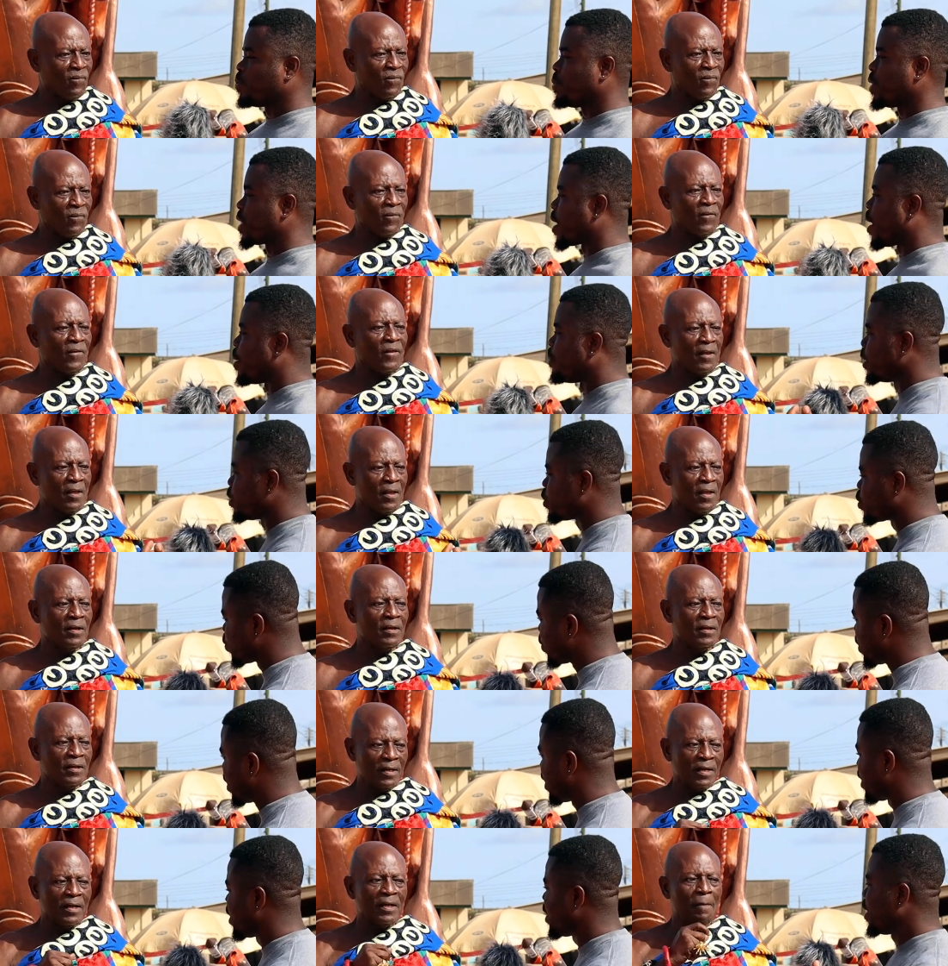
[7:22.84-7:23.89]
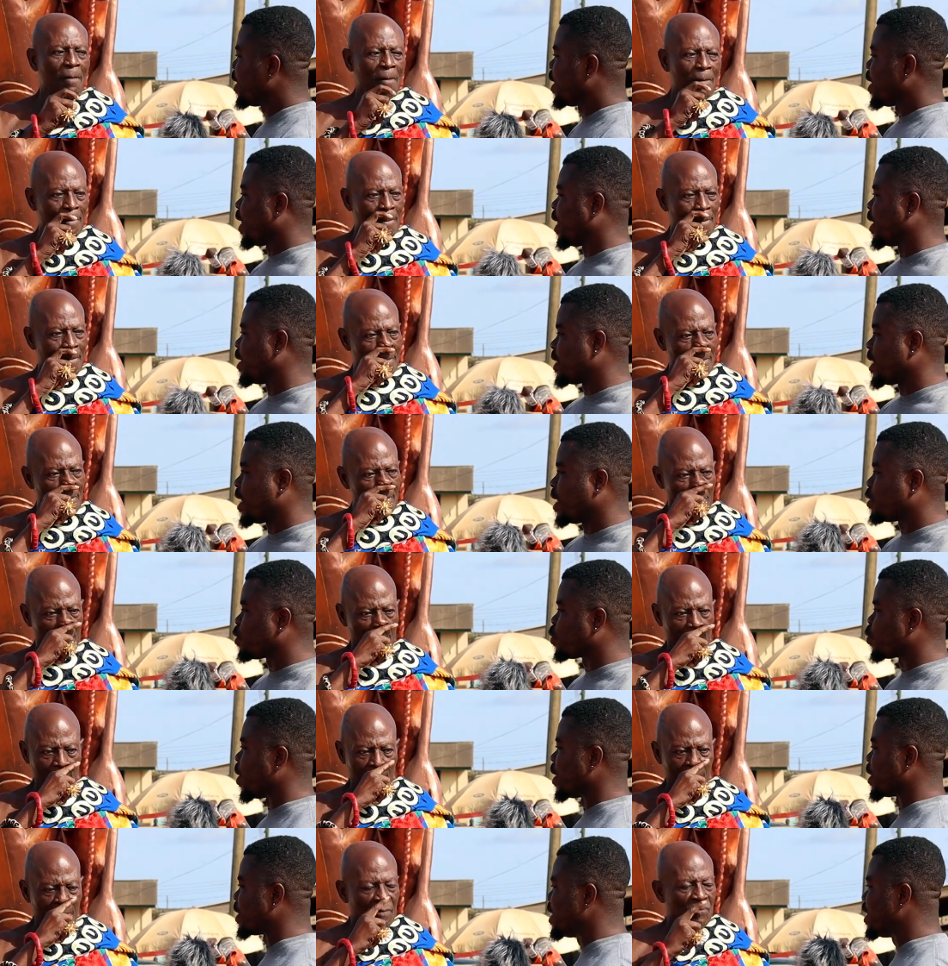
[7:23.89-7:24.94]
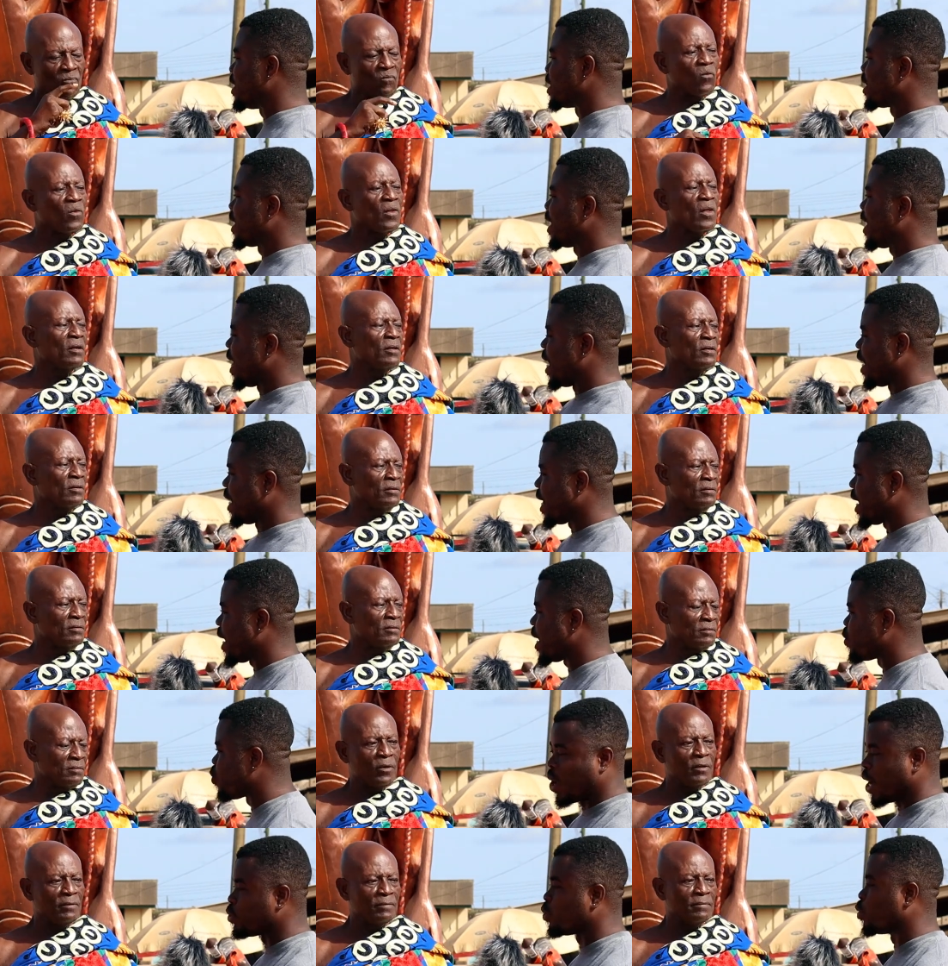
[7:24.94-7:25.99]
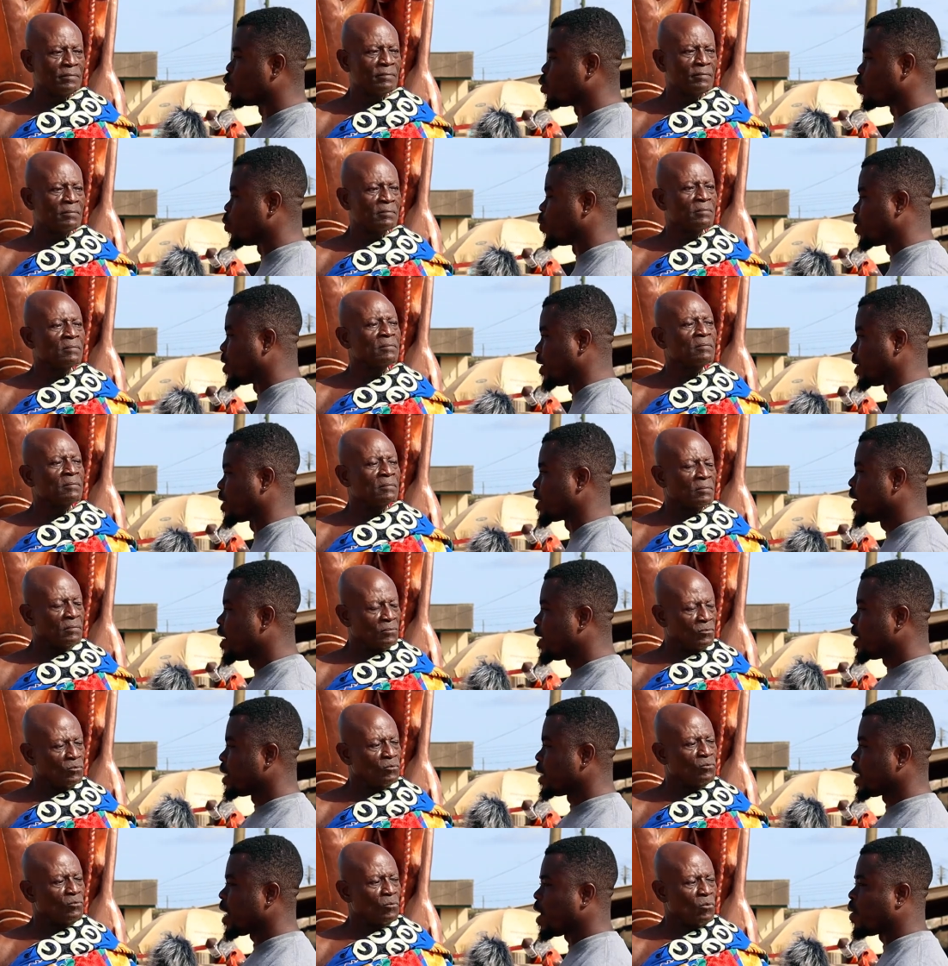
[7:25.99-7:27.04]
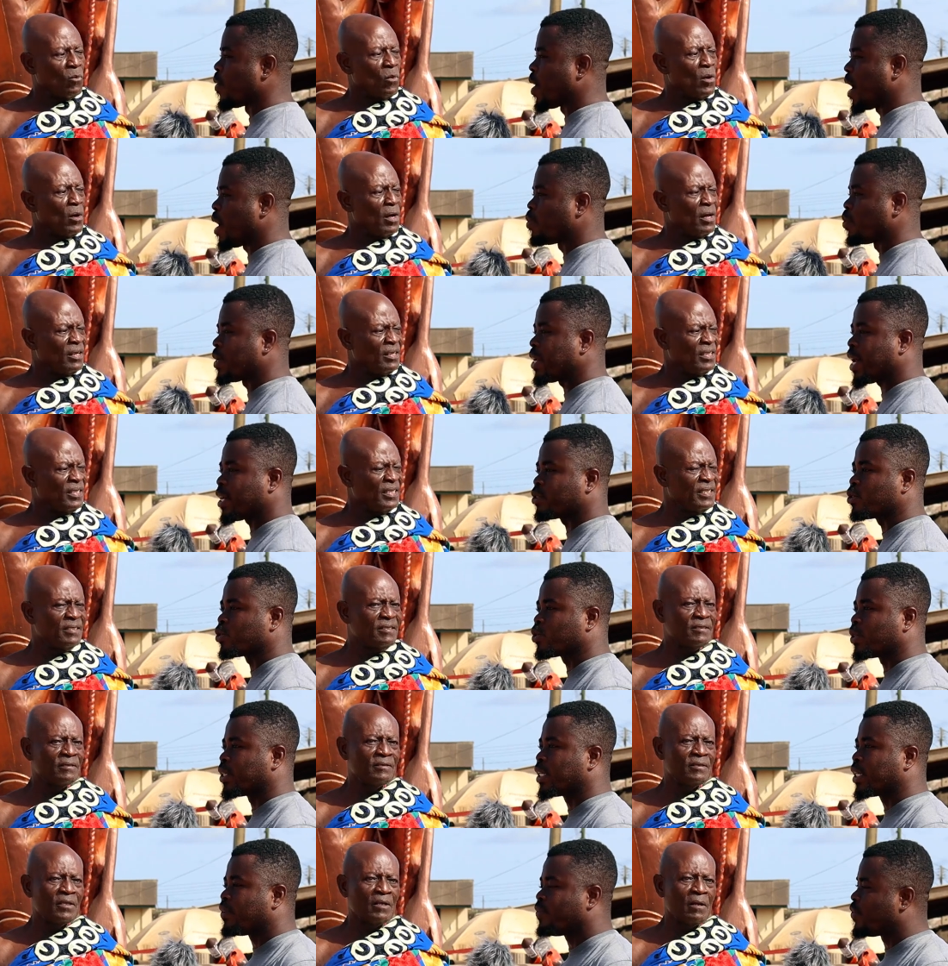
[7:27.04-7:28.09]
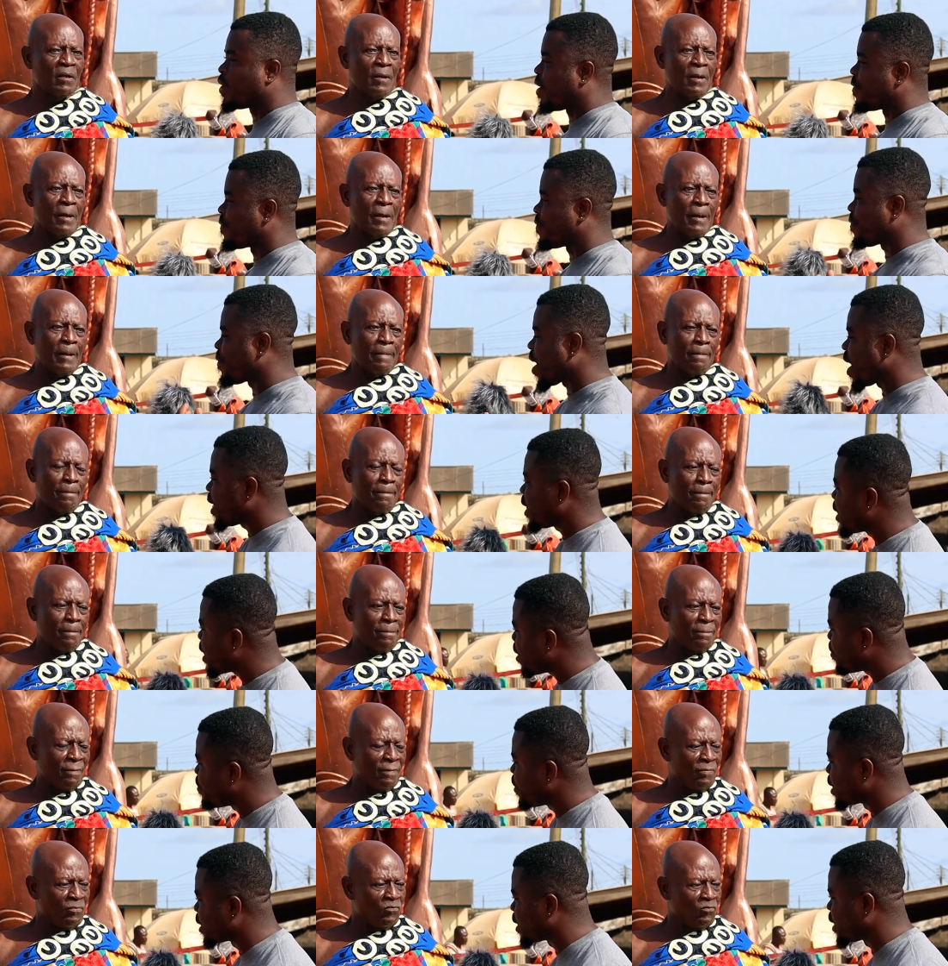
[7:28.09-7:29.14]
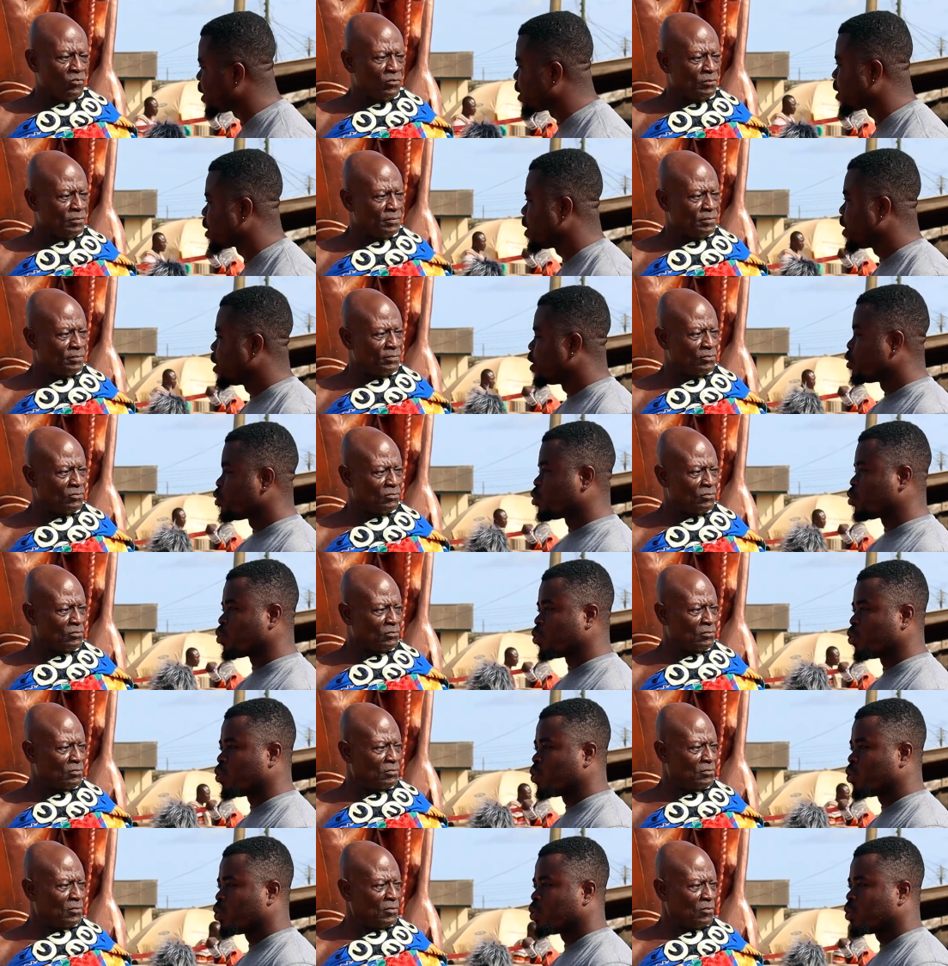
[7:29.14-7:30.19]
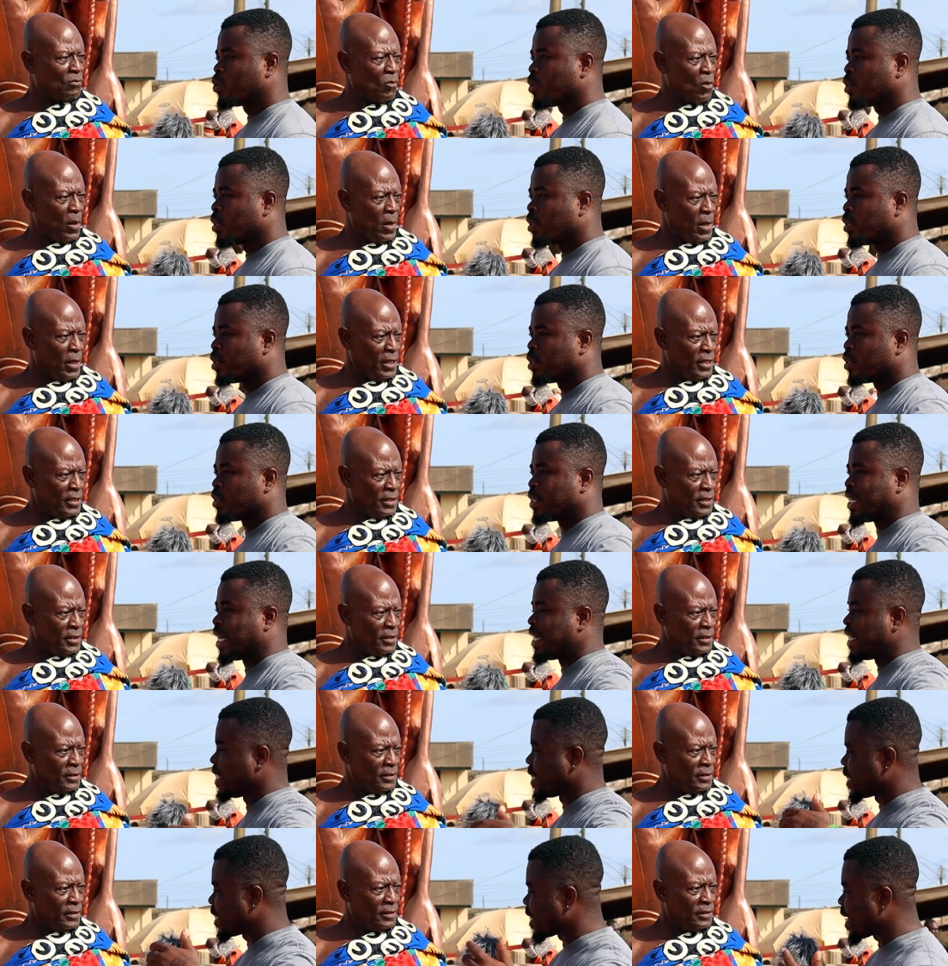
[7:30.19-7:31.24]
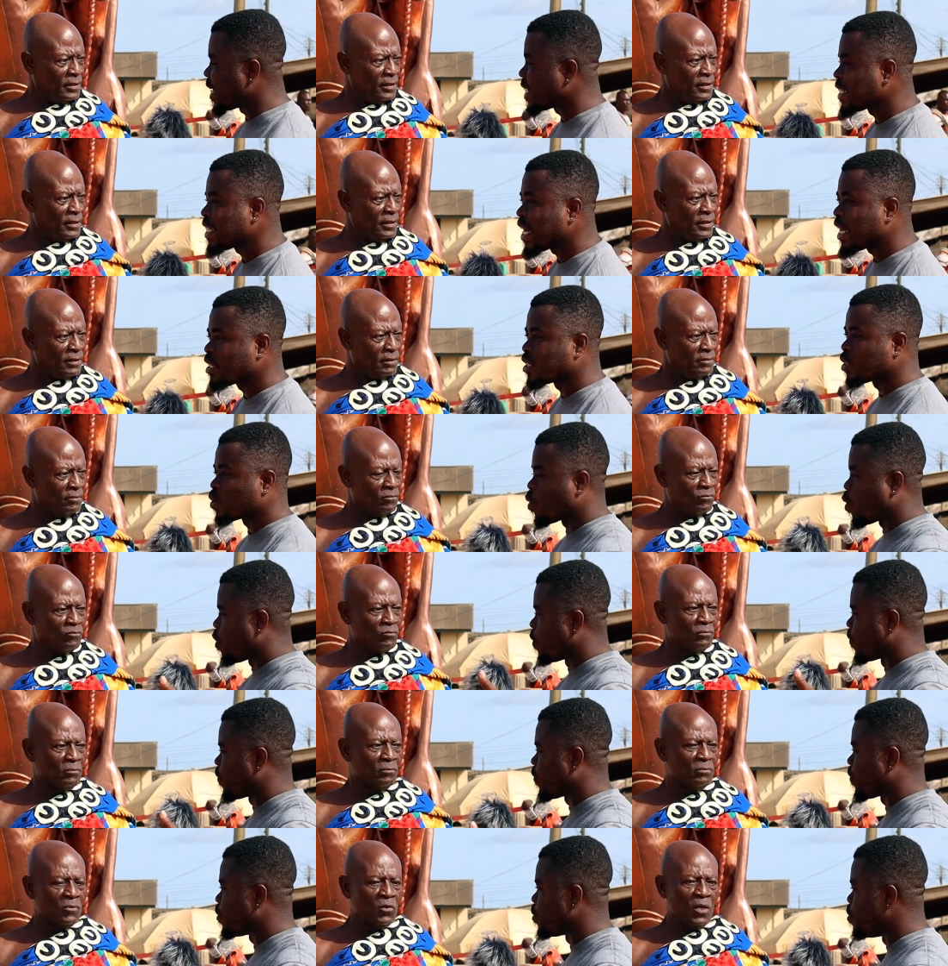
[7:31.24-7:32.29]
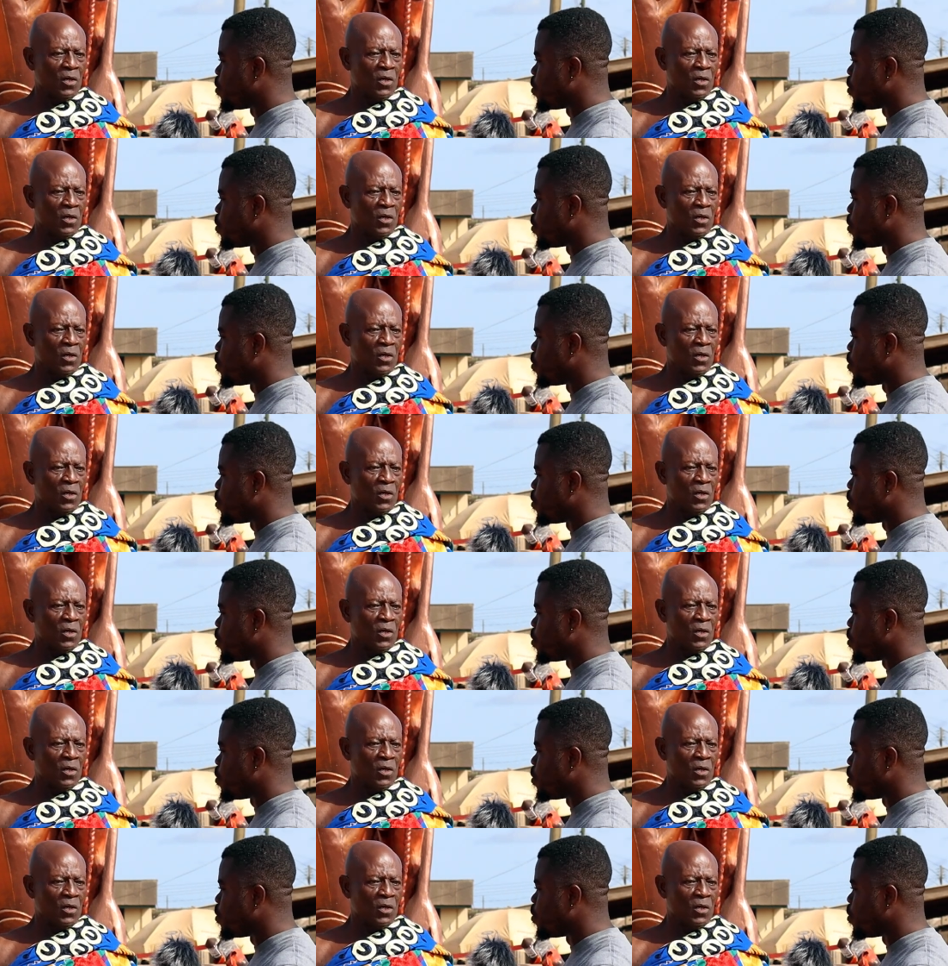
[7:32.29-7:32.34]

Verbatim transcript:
Speaker 1: to be coming to the mm. elderly to at least learn one or two things. Now, I would like you to give a final message to the descendant of